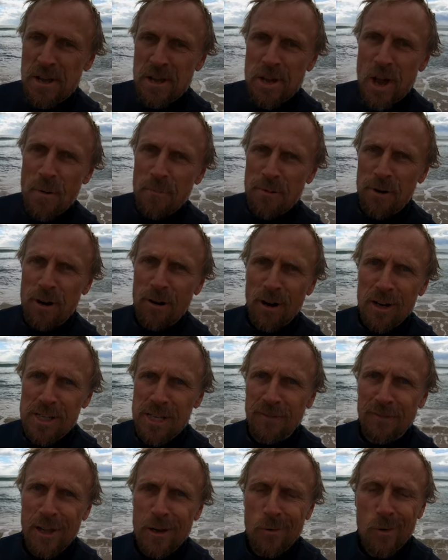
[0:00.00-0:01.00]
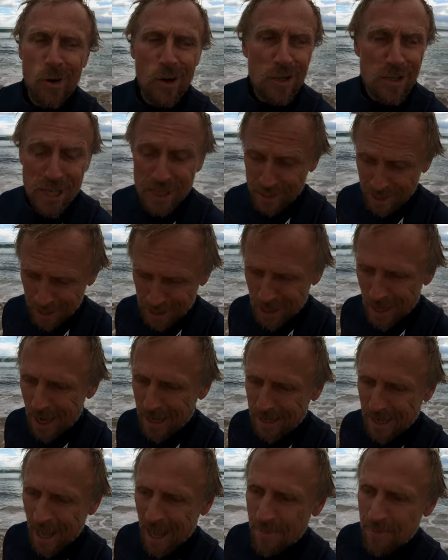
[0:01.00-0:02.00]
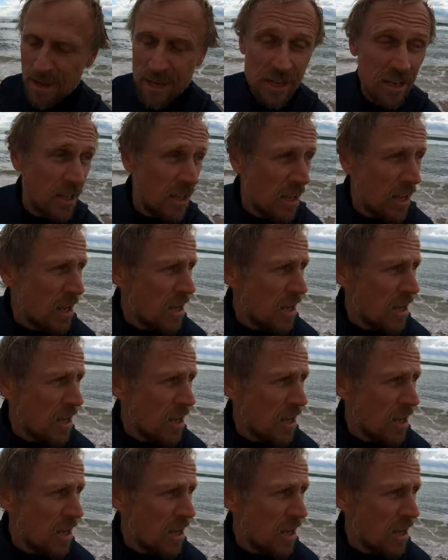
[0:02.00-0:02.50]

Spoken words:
got progressively worse as the tide came in.